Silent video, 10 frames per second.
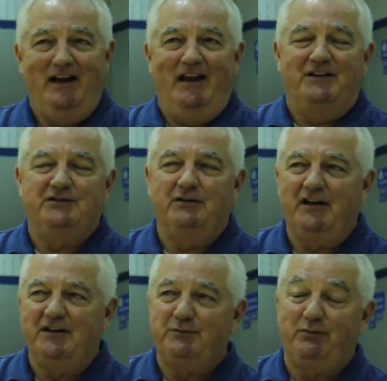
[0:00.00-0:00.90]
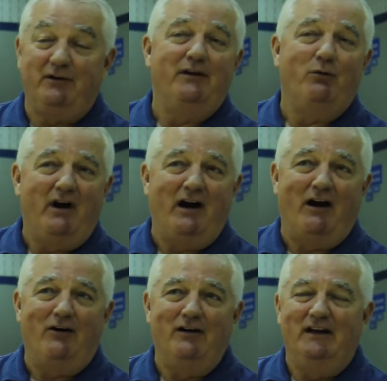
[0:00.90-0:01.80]
So that's pretty rare.
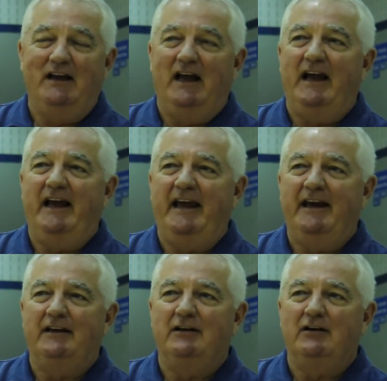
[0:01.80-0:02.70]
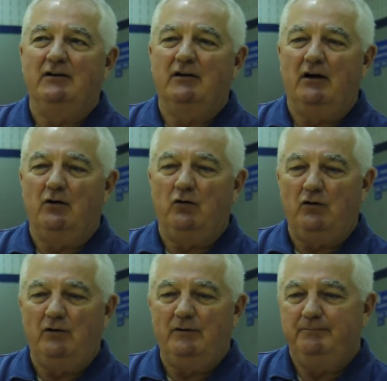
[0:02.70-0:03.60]
And our, our
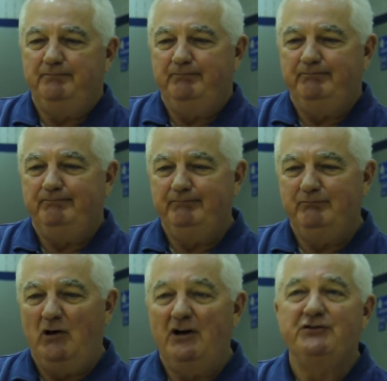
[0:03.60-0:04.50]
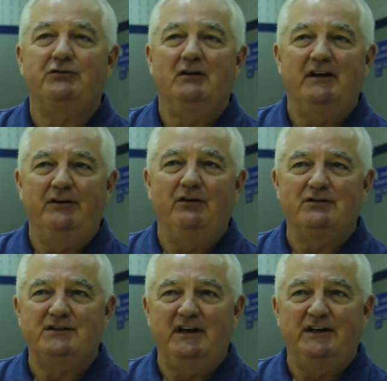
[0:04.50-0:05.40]
whole mantra in those
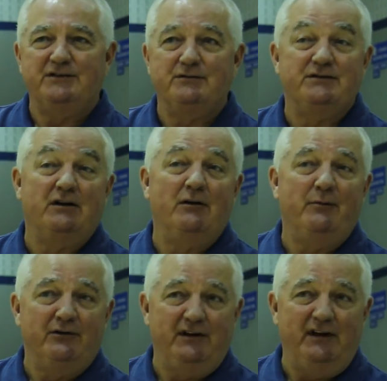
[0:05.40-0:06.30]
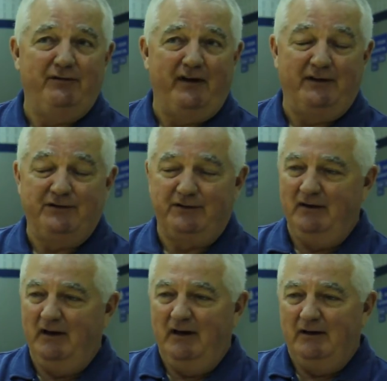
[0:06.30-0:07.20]
days was all about defense.
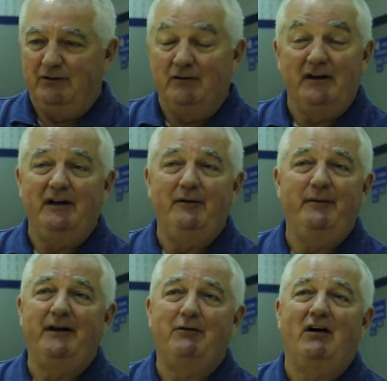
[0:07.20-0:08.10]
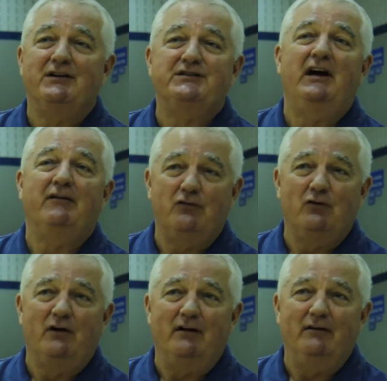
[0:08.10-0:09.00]
Don't let anybody cross half
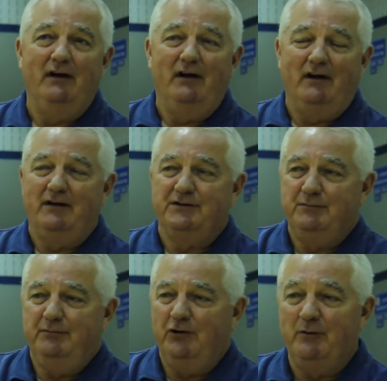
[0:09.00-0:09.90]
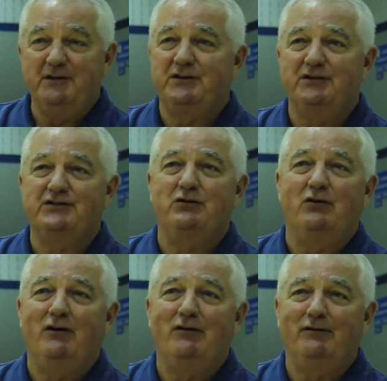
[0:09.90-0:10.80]
court because nobody's going to
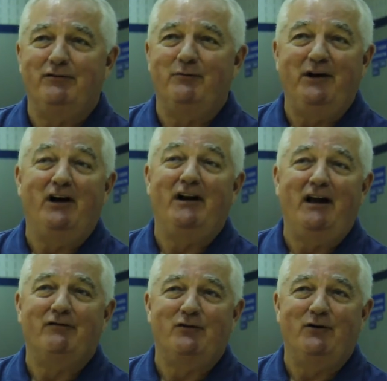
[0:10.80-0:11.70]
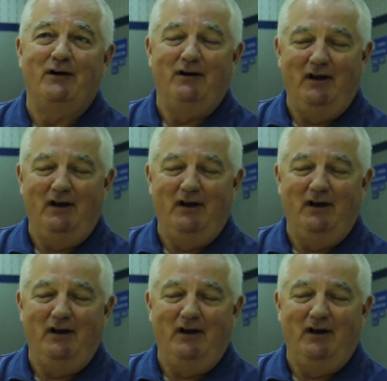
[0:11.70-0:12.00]
score from beyond half court.